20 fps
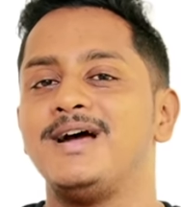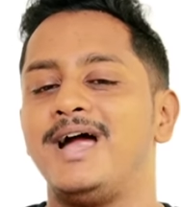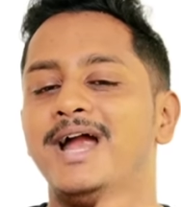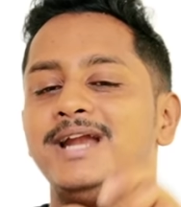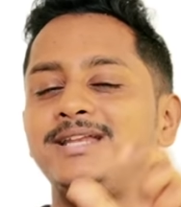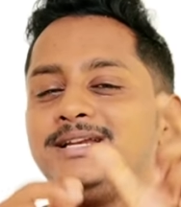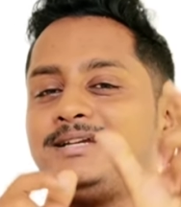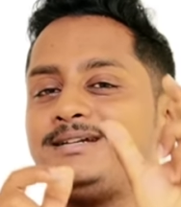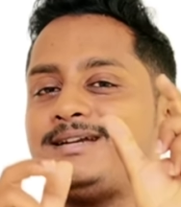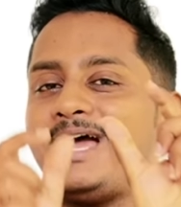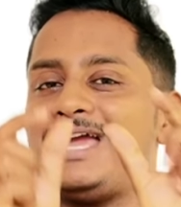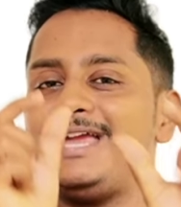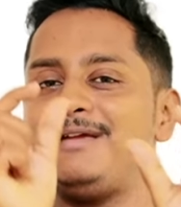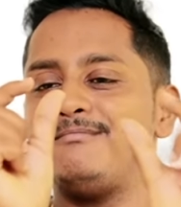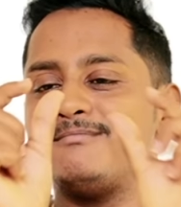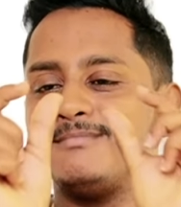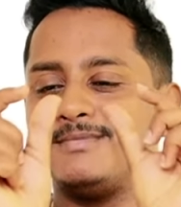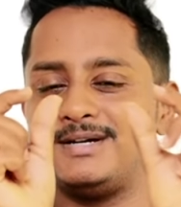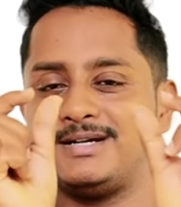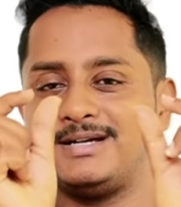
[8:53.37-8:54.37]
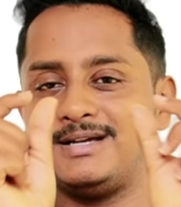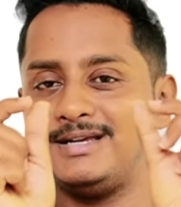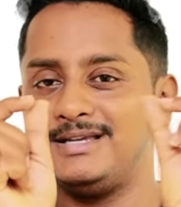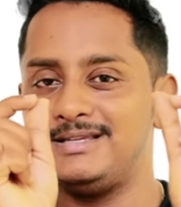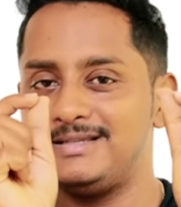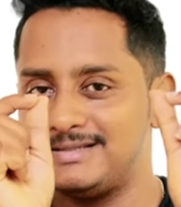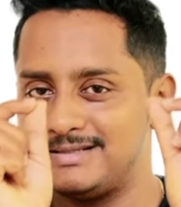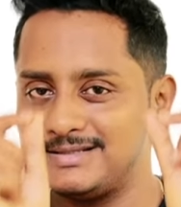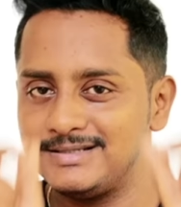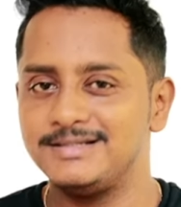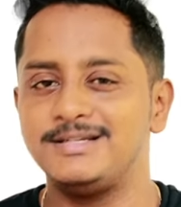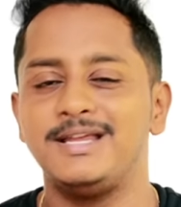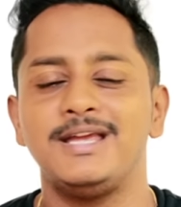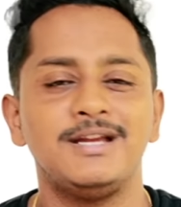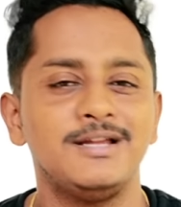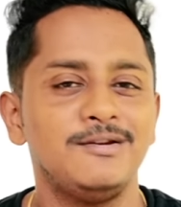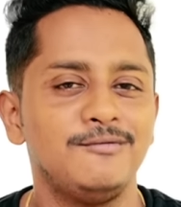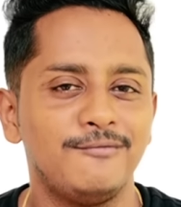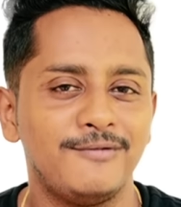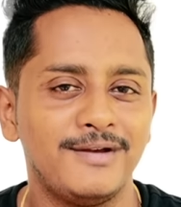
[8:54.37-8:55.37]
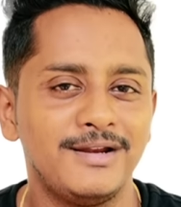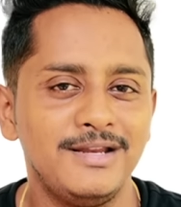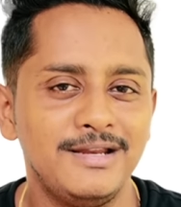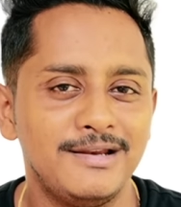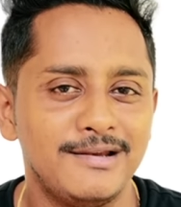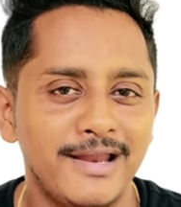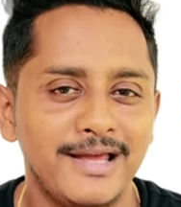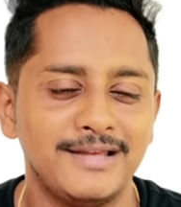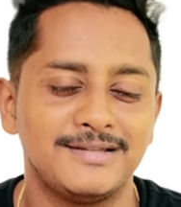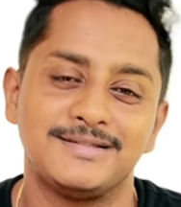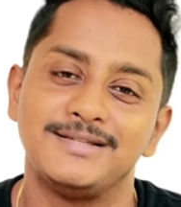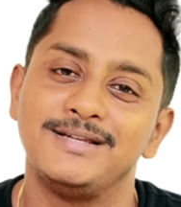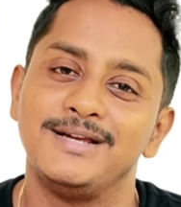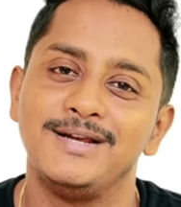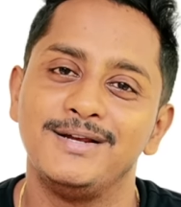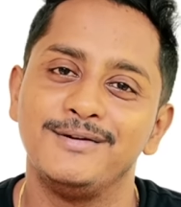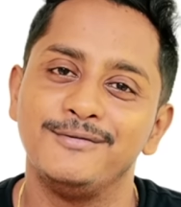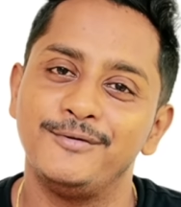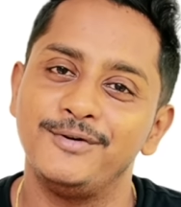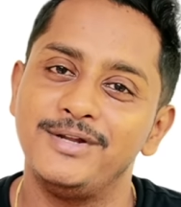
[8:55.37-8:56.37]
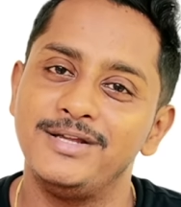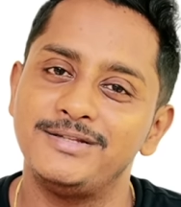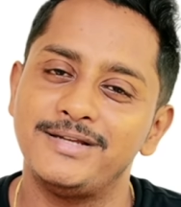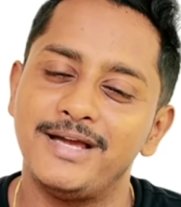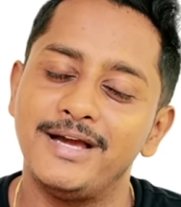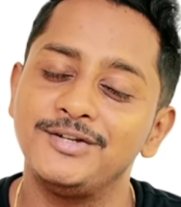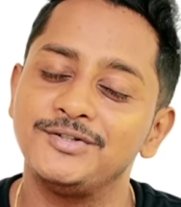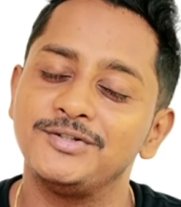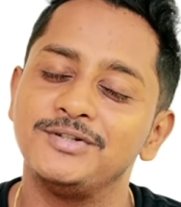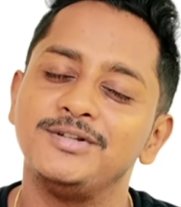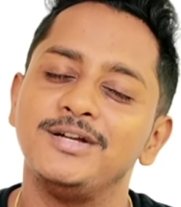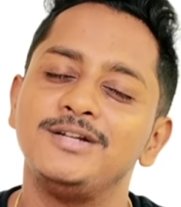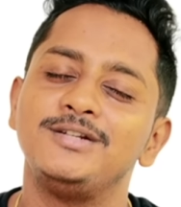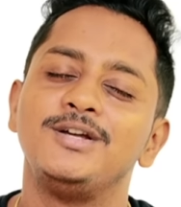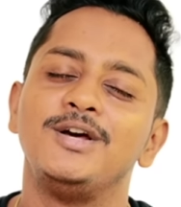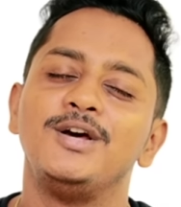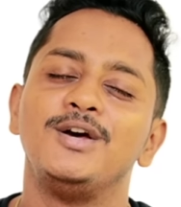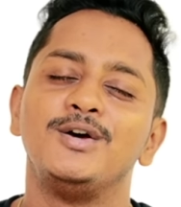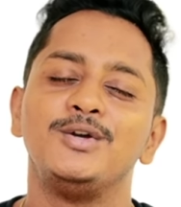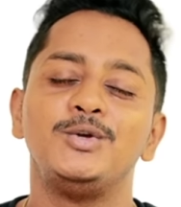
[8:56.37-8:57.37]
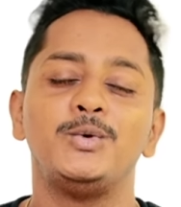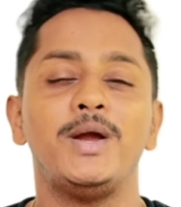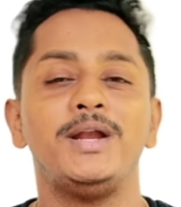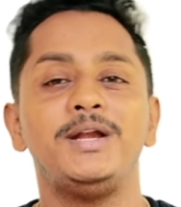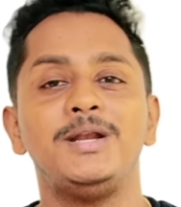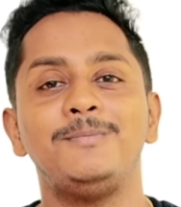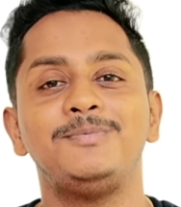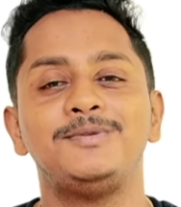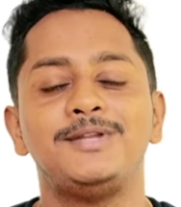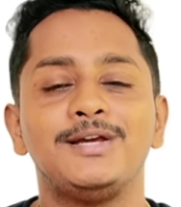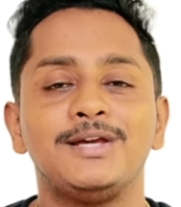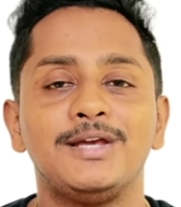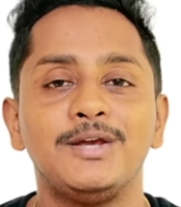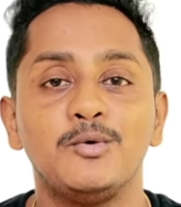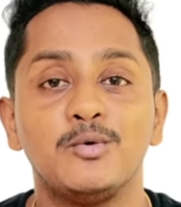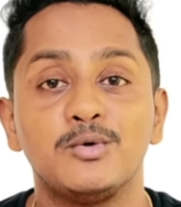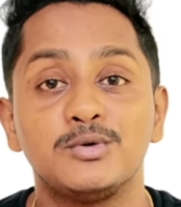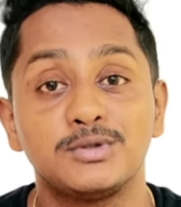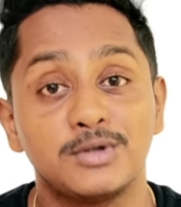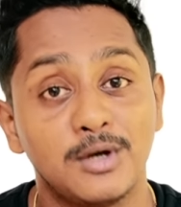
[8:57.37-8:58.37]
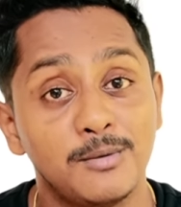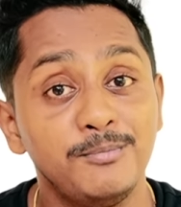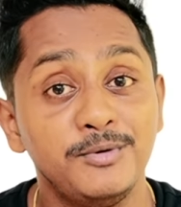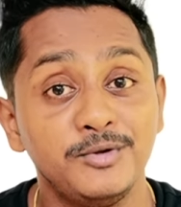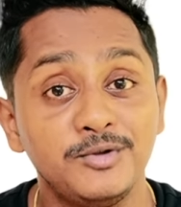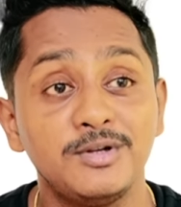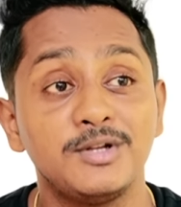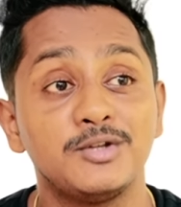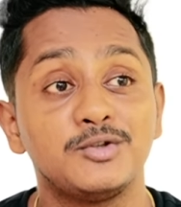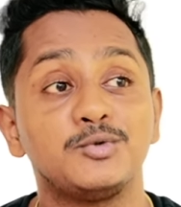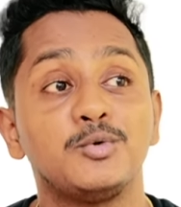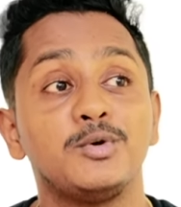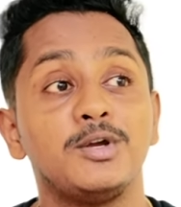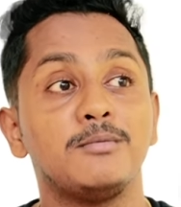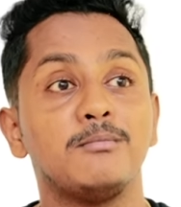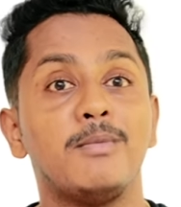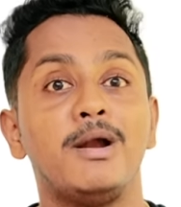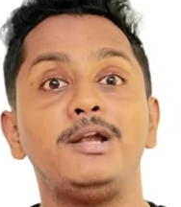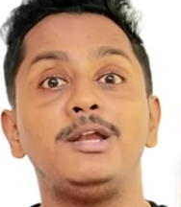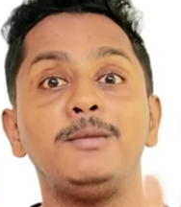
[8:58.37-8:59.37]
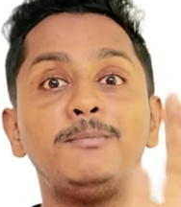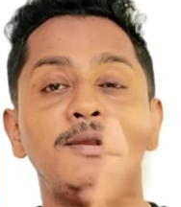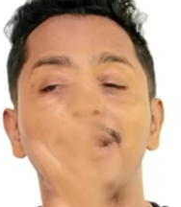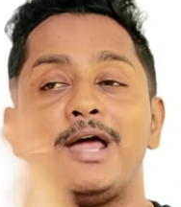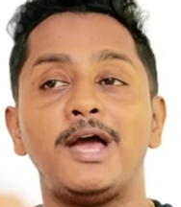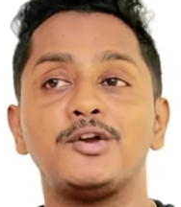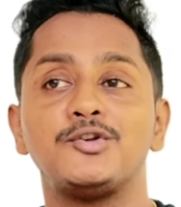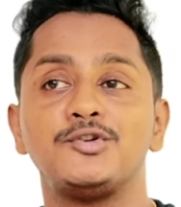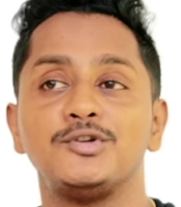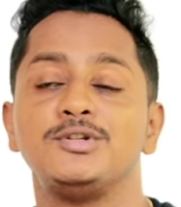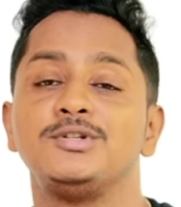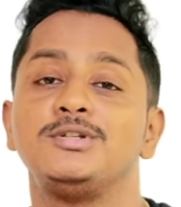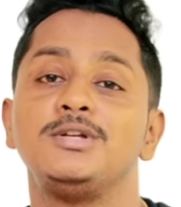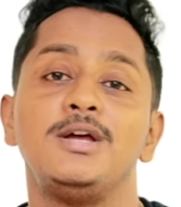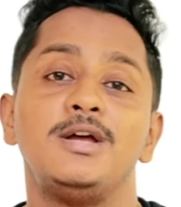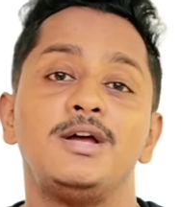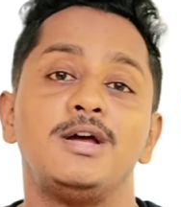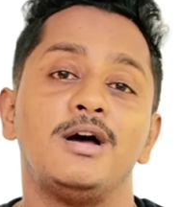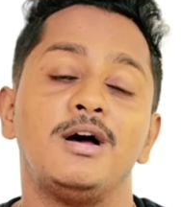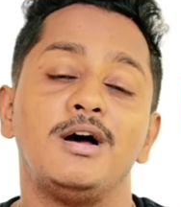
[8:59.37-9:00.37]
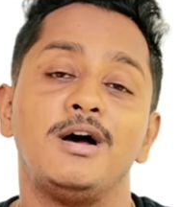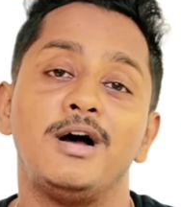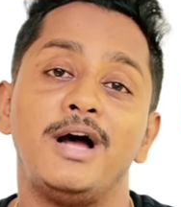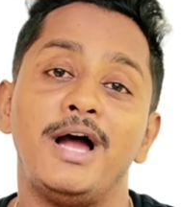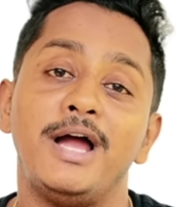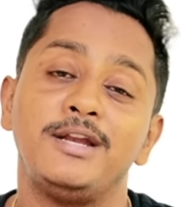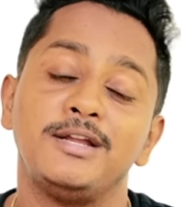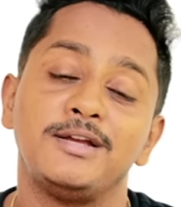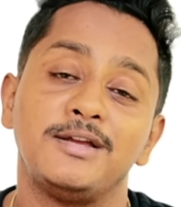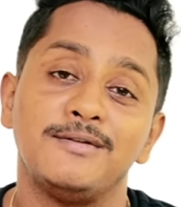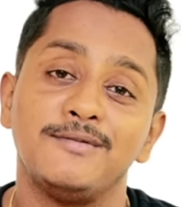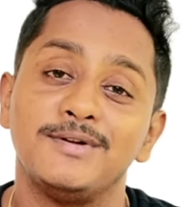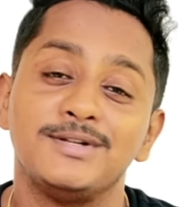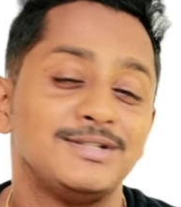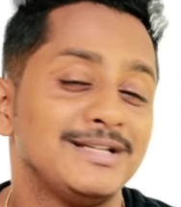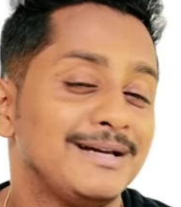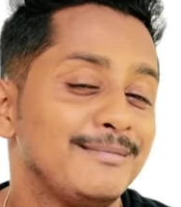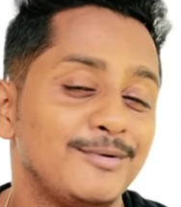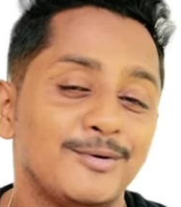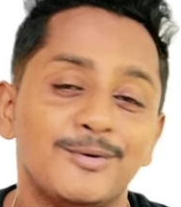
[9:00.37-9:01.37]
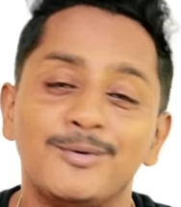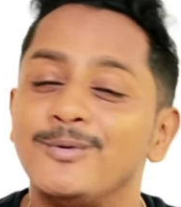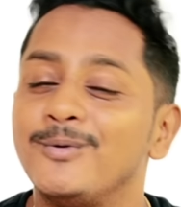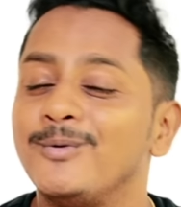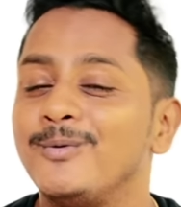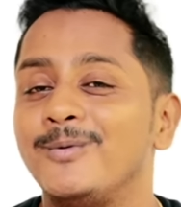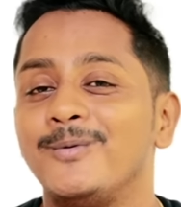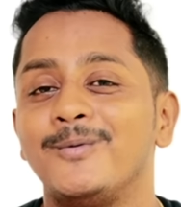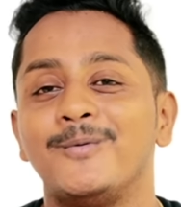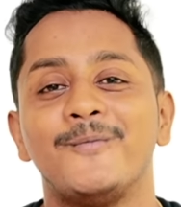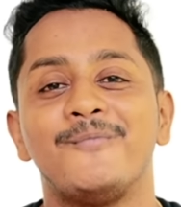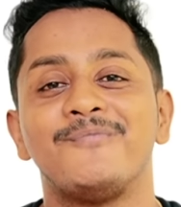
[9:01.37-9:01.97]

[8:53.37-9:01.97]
and the time is taken very less for each action that you end up thinking, oh, computer is doing multiple actions uh, at a given time. No.